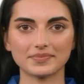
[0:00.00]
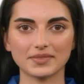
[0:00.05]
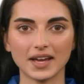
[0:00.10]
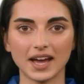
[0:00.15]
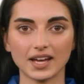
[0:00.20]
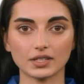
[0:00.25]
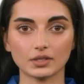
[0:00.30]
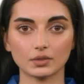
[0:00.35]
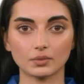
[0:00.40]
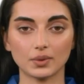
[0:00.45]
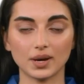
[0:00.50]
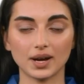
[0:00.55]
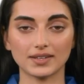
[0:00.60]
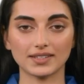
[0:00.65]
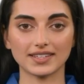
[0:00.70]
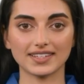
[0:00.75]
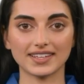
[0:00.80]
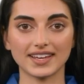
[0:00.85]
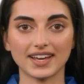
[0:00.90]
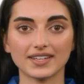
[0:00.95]
A
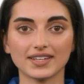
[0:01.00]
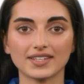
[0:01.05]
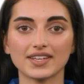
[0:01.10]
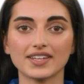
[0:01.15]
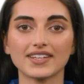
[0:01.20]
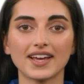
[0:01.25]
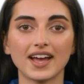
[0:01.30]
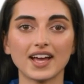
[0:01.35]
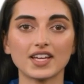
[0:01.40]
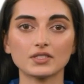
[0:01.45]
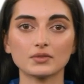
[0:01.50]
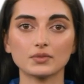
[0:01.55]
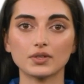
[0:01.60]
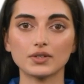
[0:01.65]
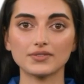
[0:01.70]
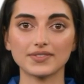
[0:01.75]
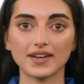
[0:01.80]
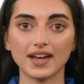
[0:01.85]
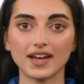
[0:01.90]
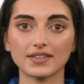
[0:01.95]
glimpse into the
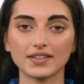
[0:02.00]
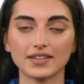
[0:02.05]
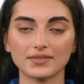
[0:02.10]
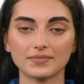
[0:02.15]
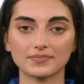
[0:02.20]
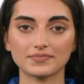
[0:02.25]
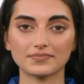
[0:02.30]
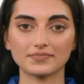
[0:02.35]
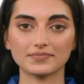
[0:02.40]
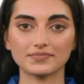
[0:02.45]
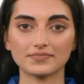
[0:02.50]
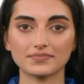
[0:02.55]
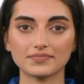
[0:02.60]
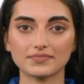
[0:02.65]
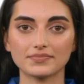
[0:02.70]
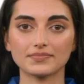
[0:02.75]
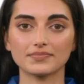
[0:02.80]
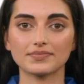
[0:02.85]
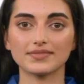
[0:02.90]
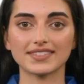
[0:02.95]
Kashmir Valley.
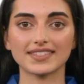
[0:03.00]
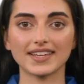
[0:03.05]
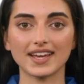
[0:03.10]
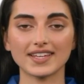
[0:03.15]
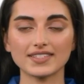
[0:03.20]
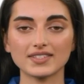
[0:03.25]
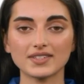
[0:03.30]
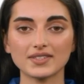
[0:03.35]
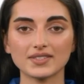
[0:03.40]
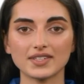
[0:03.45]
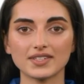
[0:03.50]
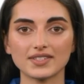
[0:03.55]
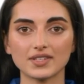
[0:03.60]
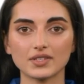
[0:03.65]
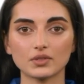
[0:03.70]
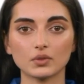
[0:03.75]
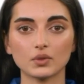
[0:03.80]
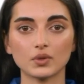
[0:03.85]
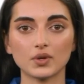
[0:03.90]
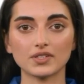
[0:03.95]
Nestled in the
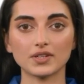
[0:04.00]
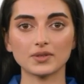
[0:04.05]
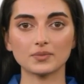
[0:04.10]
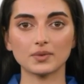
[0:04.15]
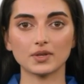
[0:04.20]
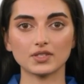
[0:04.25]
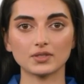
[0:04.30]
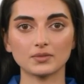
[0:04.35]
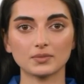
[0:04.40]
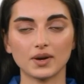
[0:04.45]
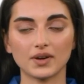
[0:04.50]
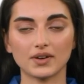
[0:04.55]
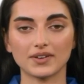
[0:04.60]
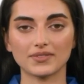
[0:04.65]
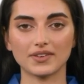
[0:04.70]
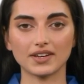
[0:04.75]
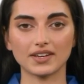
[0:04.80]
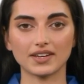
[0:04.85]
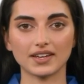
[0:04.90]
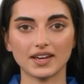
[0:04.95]
northernmost part
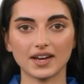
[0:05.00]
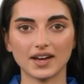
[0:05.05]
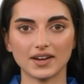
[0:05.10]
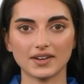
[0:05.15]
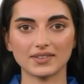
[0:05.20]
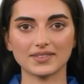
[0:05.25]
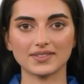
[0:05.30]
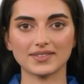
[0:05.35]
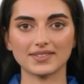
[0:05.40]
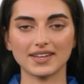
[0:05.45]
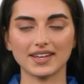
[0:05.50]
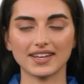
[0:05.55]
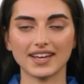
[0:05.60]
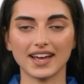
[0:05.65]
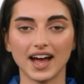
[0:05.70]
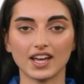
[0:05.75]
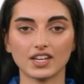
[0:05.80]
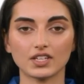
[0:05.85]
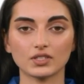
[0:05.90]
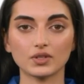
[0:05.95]
of India, the
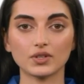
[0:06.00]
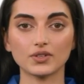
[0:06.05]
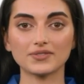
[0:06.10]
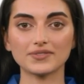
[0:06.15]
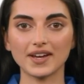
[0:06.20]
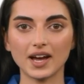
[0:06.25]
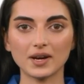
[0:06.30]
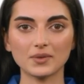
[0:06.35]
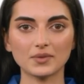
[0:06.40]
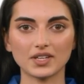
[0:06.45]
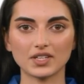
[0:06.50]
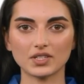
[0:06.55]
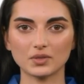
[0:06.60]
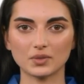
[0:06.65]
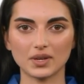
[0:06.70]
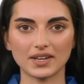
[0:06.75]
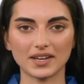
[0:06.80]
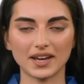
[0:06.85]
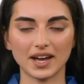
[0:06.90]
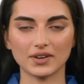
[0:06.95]
Kashmir Valley is
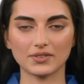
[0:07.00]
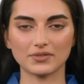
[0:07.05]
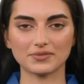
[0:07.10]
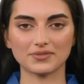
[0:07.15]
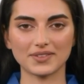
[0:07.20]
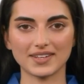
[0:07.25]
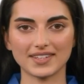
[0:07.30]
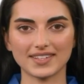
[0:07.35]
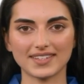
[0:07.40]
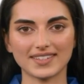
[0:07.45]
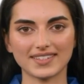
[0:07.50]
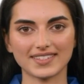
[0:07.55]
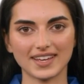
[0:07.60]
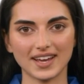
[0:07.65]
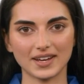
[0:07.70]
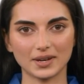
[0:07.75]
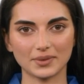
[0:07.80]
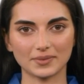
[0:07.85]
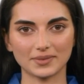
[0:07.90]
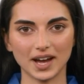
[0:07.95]
renowned for its
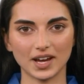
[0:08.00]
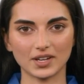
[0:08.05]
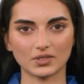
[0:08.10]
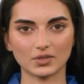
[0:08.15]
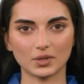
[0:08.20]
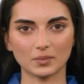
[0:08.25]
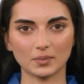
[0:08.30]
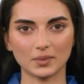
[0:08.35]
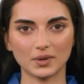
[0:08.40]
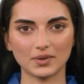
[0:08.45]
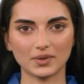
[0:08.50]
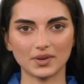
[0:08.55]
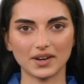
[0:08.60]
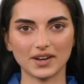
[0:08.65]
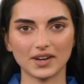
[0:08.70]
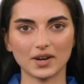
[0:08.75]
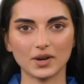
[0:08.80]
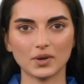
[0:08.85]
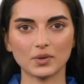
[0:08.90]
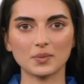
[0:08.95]
stunning natural
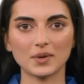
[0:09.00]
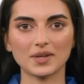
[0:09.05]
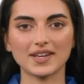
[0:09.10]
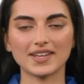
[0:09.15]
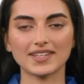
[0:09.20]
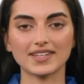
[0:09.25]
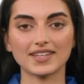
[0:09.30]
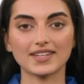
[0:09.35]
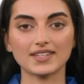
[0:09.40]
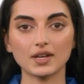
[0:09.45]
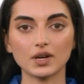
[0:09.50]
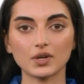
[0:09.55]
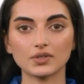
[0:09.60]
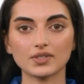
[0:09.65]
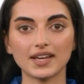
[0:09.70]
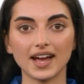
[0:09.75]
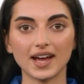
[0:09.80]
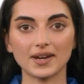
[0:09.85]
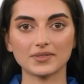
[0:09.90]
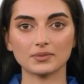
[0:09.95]
beauty, with its
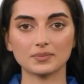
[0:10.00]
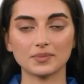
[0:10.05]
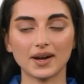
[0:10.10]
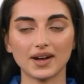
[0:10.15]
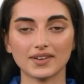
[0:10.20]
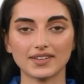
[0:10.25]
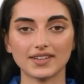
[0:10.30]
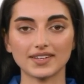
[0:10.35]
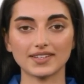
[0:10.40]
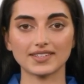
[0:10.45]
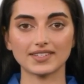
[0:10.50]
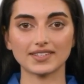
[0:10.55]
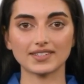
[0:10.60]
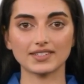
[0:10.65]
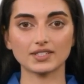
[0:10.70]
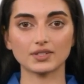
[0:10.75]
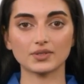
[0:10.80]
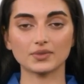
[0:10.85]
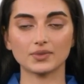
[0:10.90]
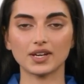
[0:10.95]
snow-capped mountains,
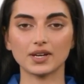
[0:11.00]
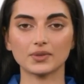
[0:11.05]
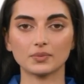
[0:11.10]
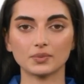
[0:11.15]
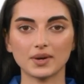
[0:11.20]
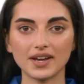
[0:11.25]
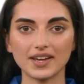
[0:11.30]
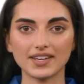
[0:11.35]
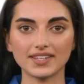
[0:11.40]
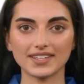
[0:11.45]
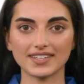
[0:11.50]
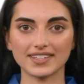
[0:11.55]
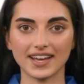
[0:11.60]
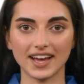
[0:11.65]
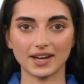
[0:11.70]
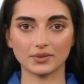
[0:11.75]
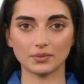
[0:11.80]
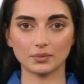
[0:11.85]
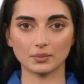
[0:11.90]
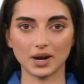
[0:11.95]
serene lakes,
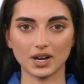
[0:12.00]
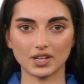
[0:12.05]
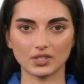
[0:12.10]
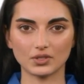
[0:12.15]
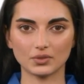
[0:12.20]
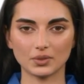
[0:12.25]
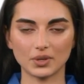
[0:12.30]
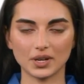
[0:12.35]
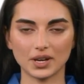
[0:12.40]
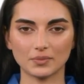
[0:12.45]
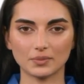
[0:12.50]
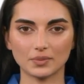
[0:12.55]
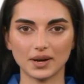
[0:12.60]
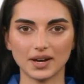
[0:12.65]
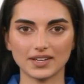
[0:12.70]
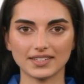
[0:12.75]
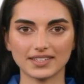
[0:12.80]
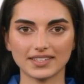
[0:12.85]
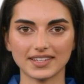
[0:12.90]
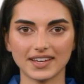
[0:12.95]
and lush green
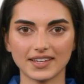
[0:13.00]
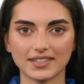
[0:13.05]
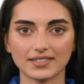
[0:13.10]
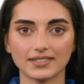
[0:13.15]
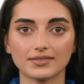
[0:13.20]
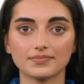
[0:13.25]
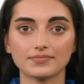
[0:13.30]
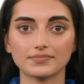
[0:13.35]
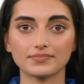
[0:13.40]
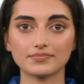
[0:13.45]
landscapes.